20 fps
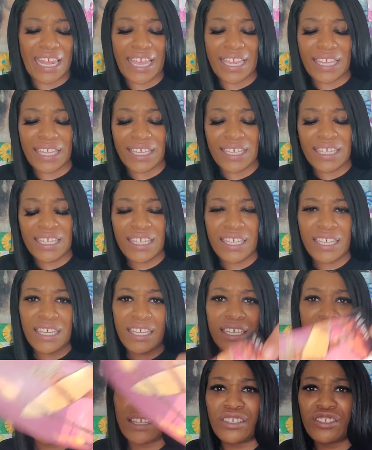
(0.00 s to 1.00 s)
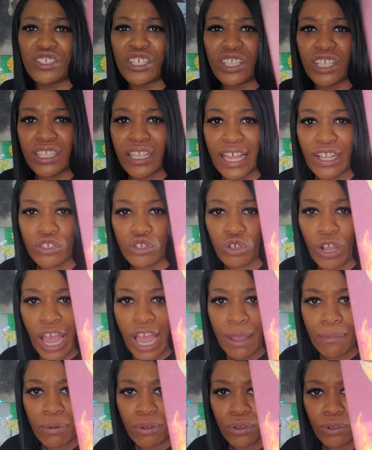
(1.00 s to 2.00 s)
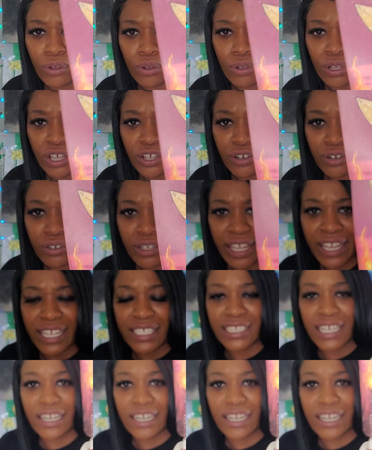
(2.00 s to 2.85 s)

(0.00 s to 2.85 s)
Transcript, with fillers: Like doesn't she look like tribal? Look at her leg